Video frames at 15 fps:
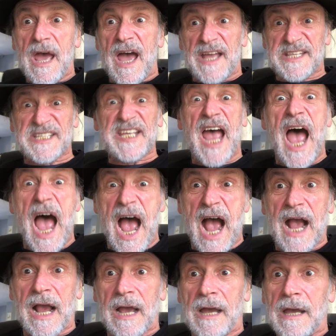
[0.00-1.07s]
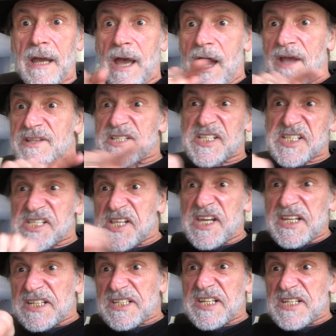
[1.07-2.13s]
A tongue had
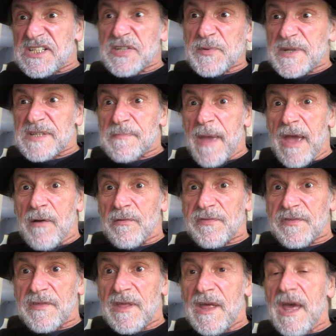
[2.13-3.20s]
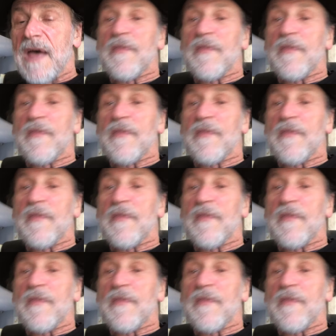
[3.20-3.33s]
snaked into his mouth